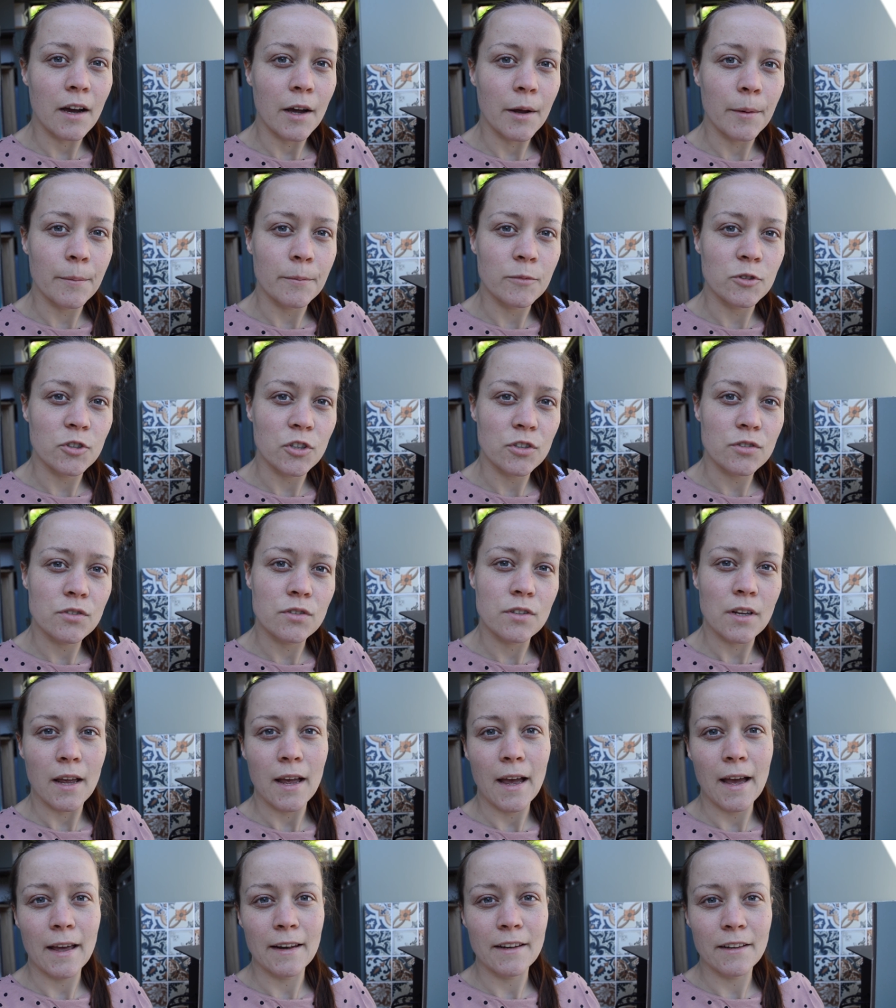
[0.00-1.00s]
I'm just
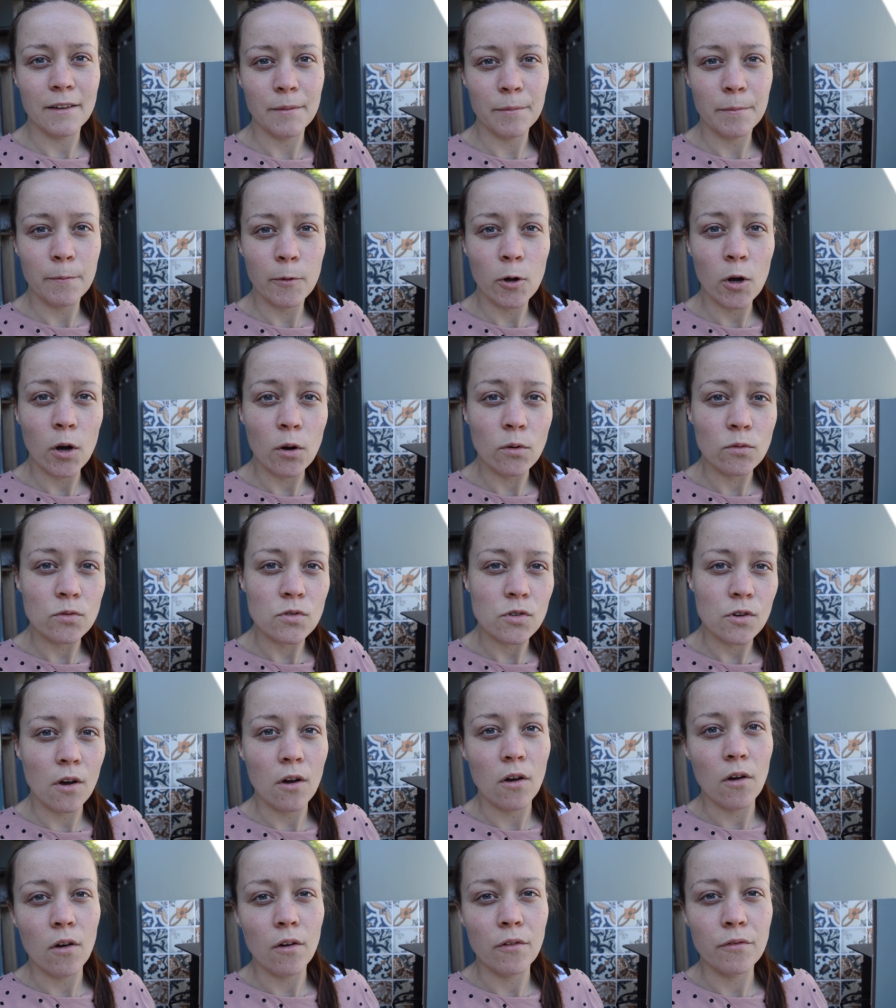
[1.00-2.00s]
adding a coat
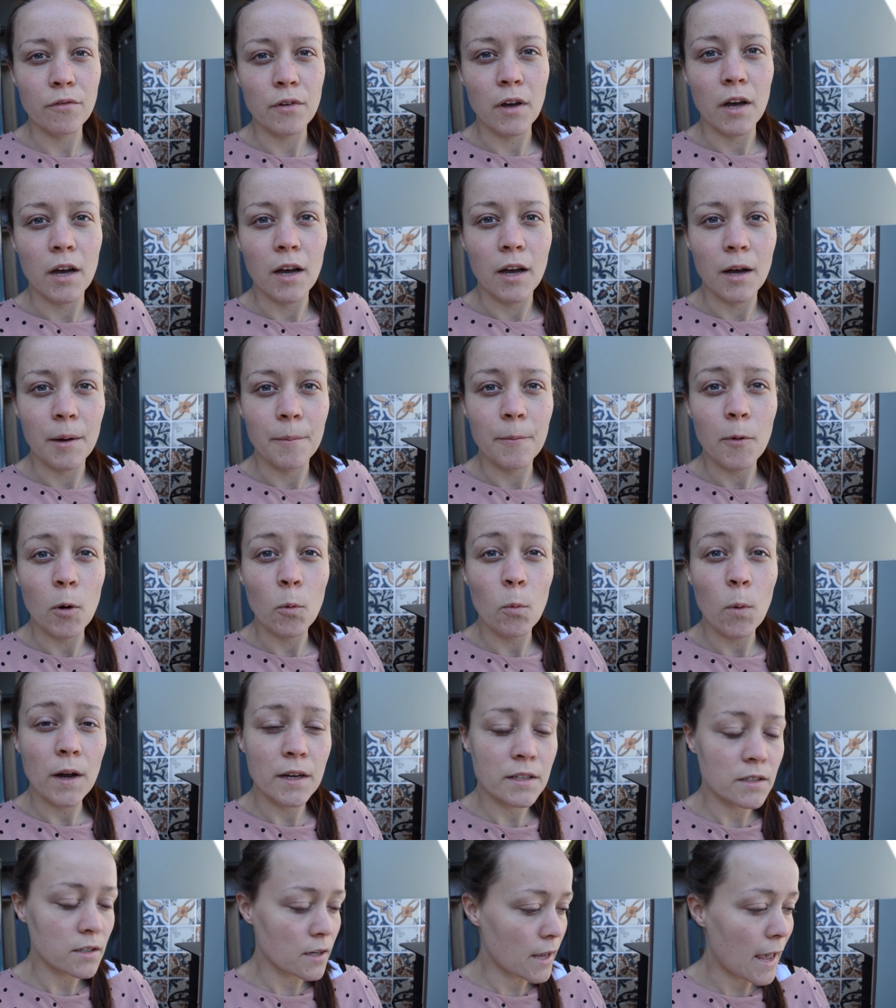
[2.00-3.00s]
of
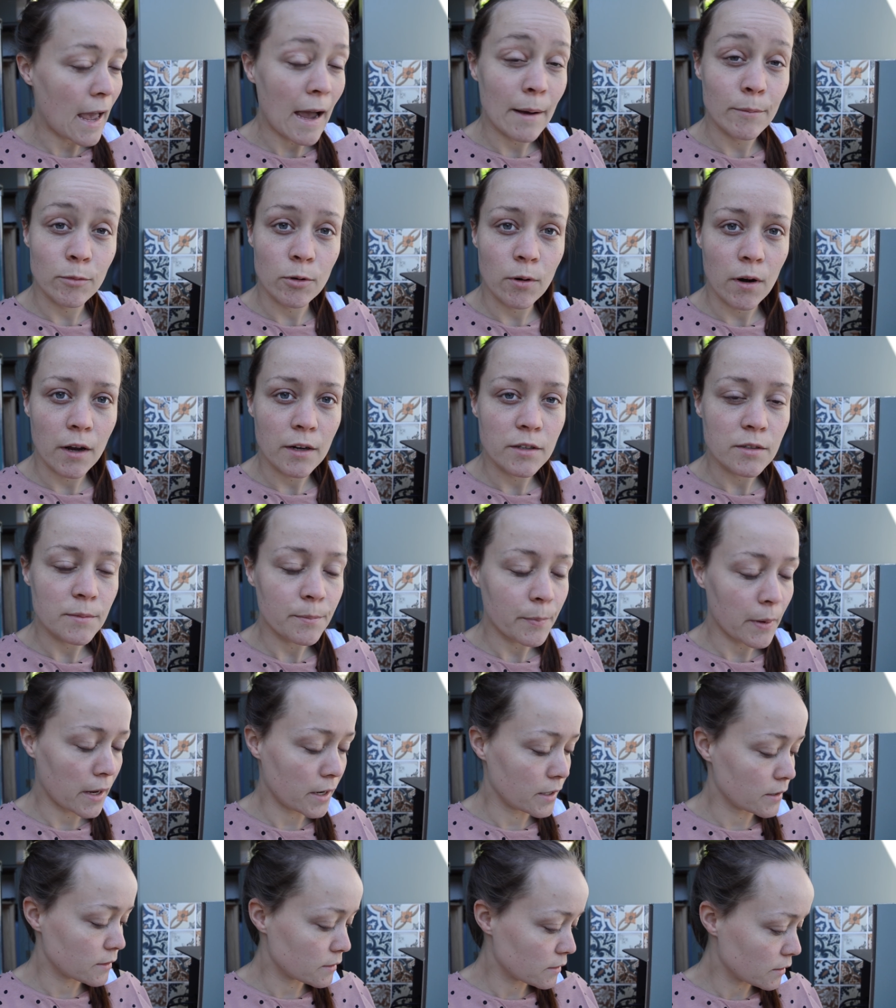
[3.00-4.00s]
white Hammerite
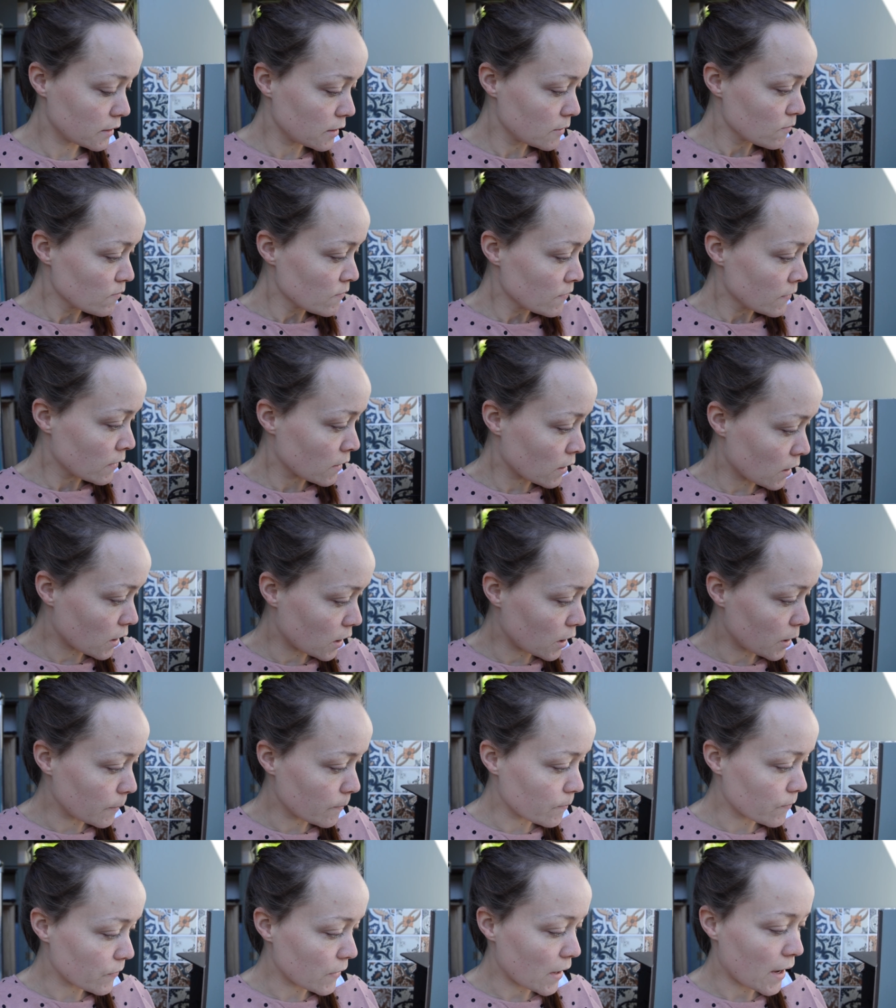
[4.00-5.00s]
paint
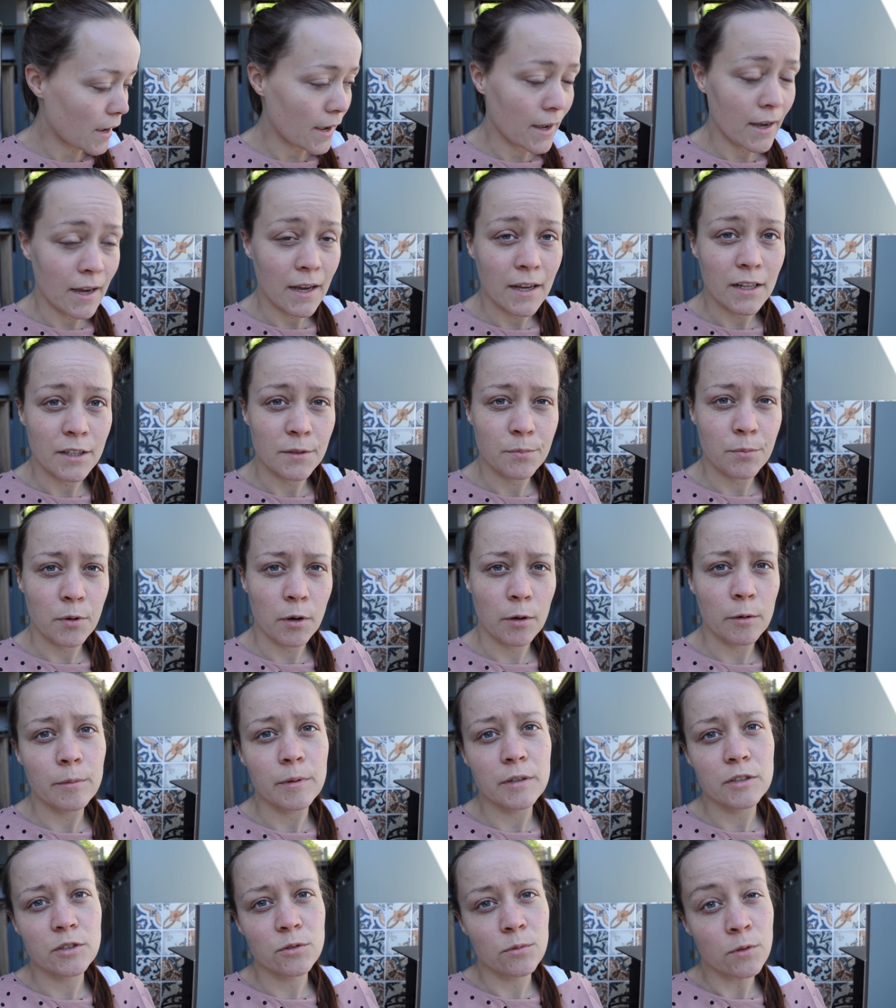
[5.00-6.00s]
and
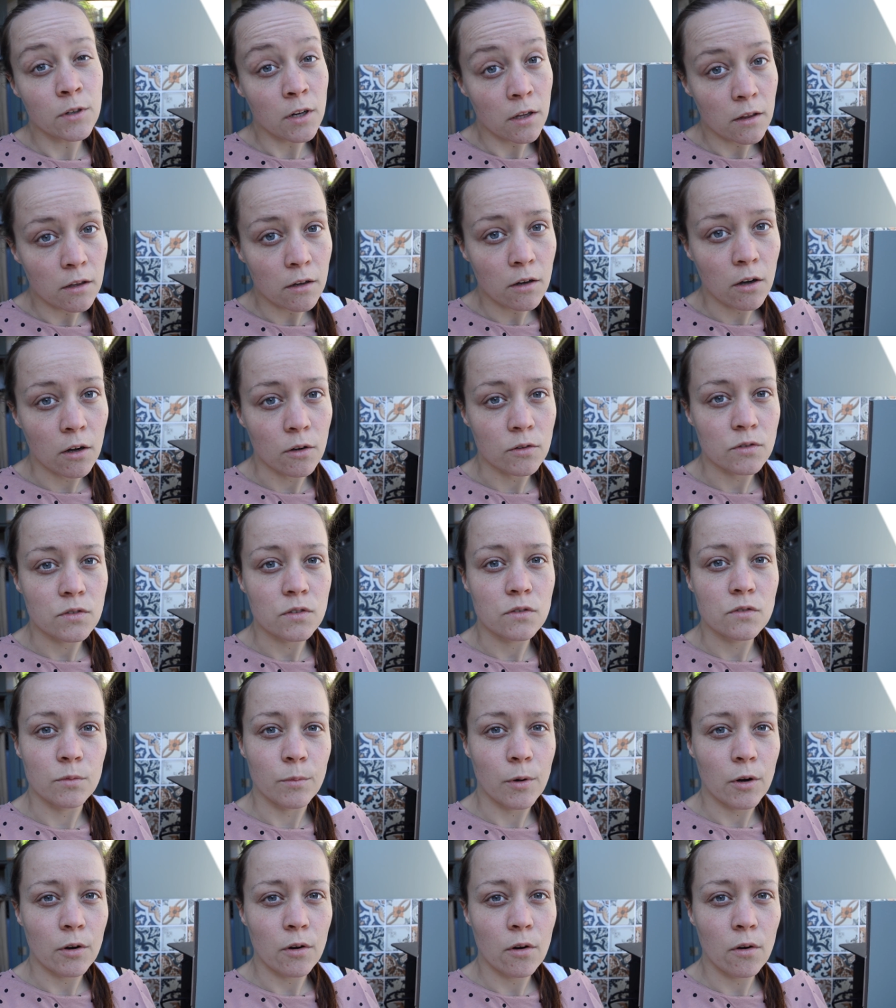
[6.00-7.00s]
probably do another coat
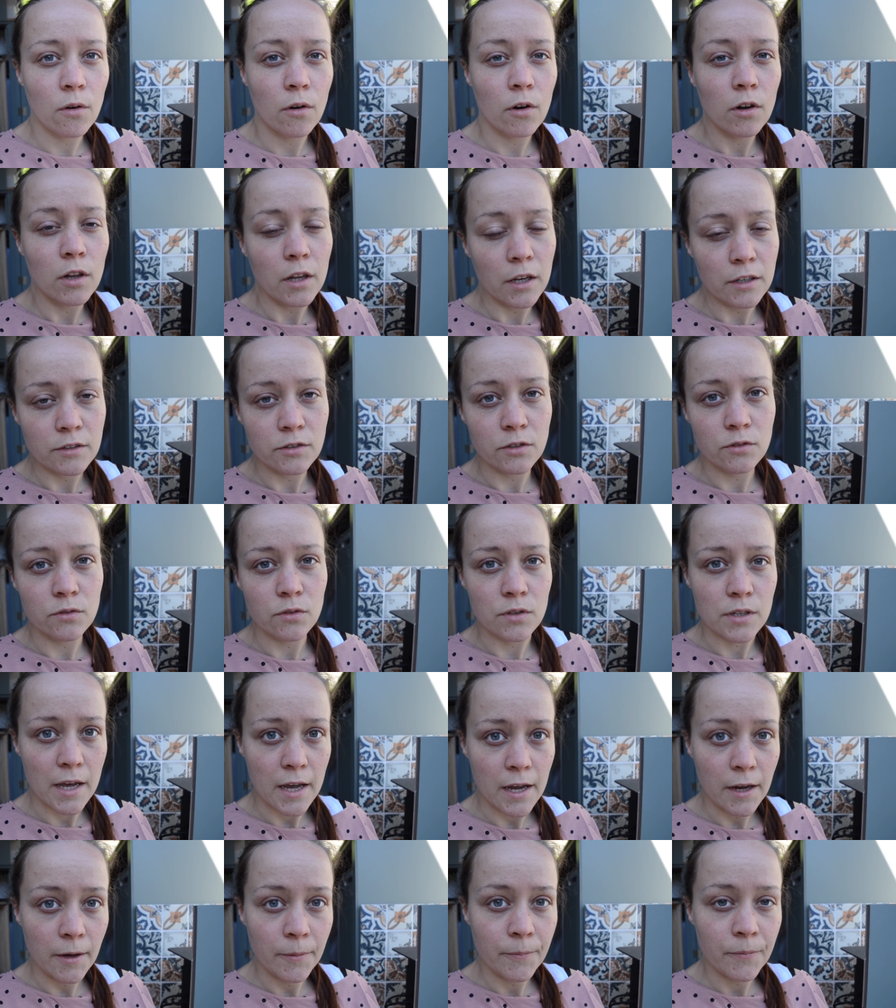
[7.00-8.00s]
tomorrow or later
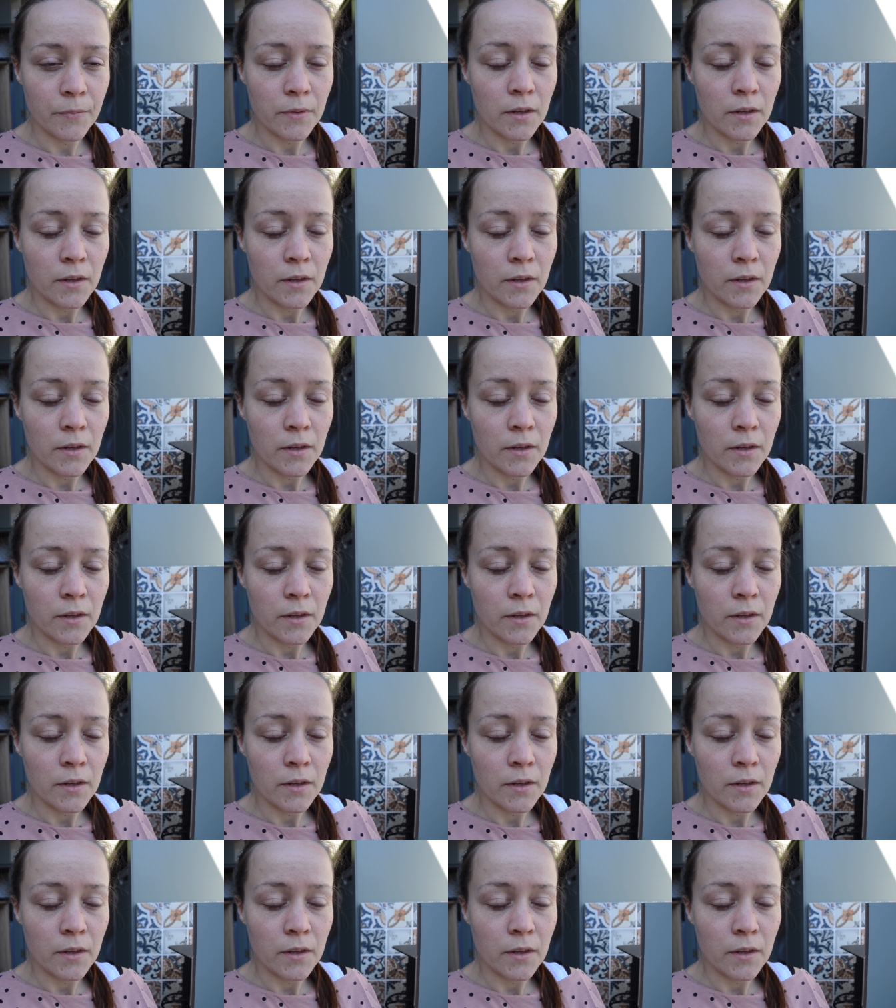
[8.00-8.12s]
today.